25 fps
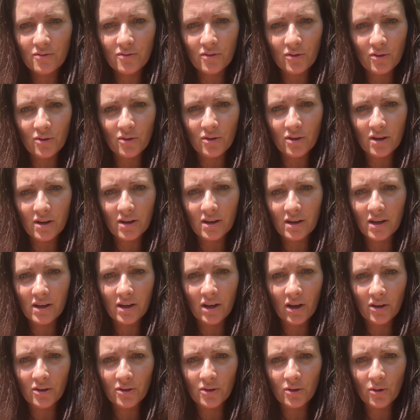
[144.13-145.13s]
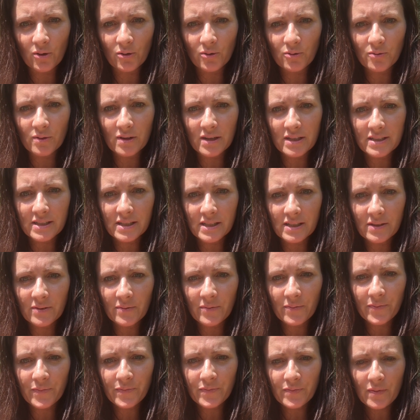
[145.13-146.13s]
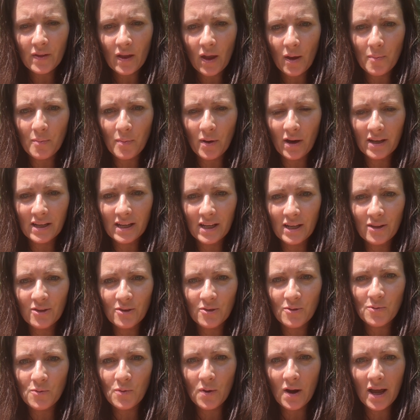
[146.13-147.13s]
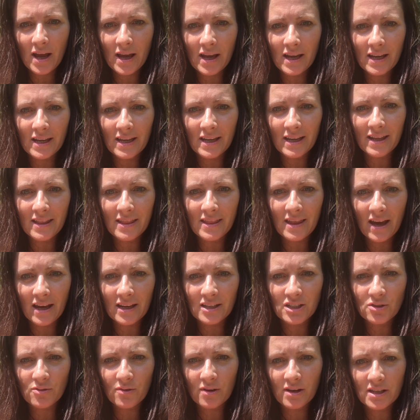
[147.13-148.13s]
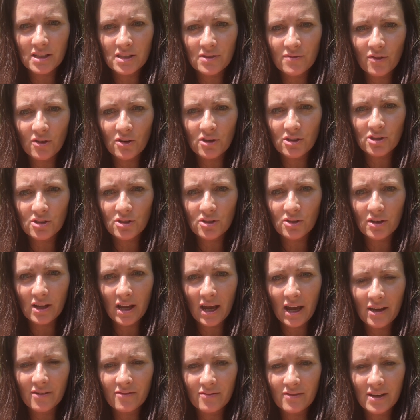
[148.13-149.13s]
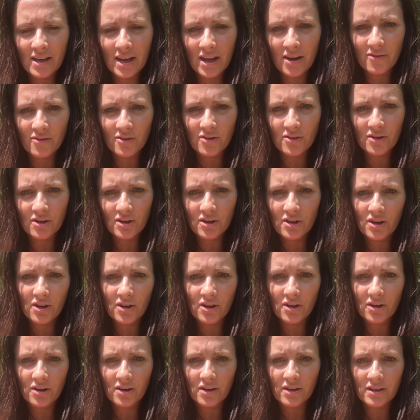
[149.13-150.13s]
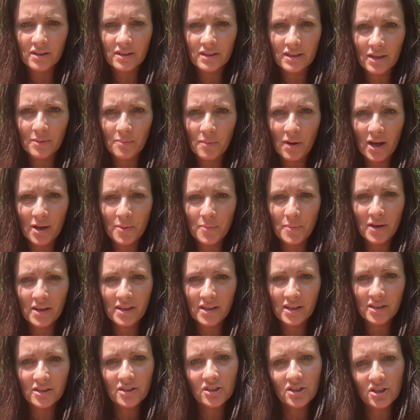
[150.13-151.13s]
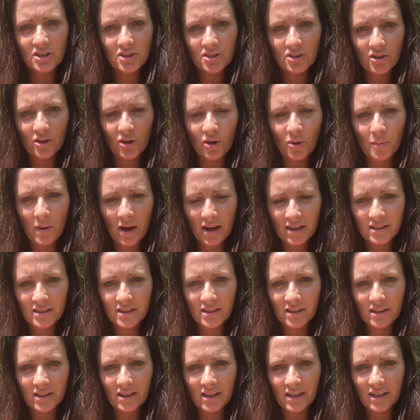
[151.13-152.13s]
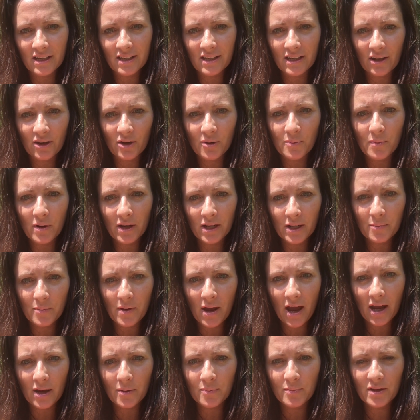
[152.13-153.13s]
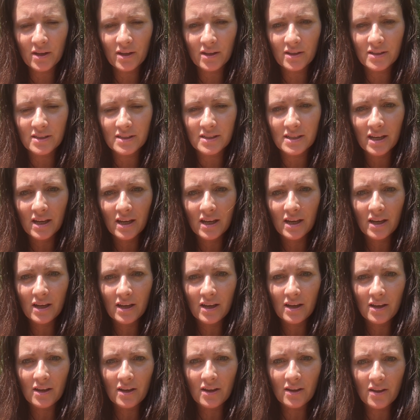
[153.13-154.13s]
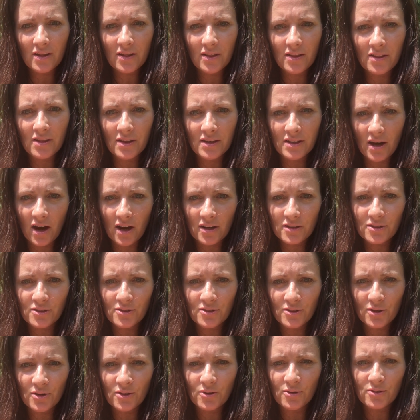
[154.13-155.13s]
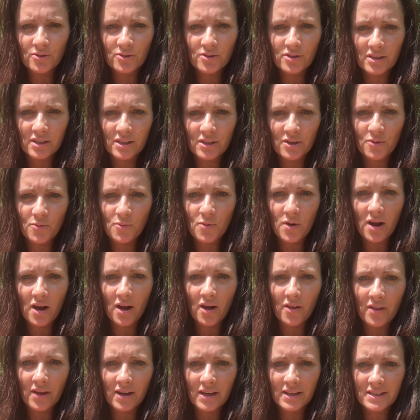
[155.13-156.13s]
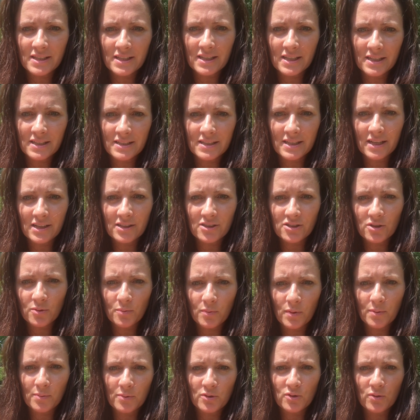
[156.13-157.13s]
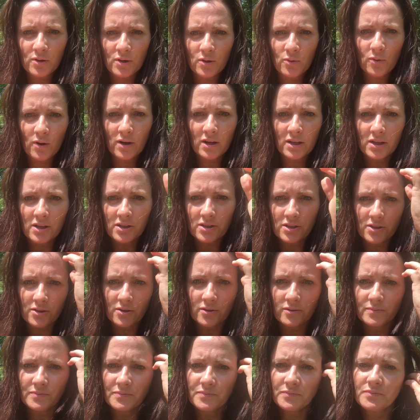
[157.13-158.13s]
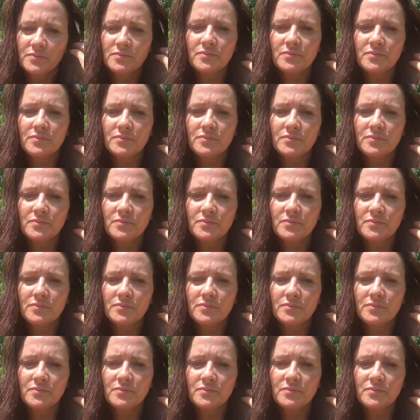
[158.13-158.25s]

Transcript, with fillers: for an unknown reason. But either way, that transfer should have never occurred. In my opinion, she should go back to the clinic and get her money back, because the doctor knows clear well that the TSH should be between a 1 and a 2.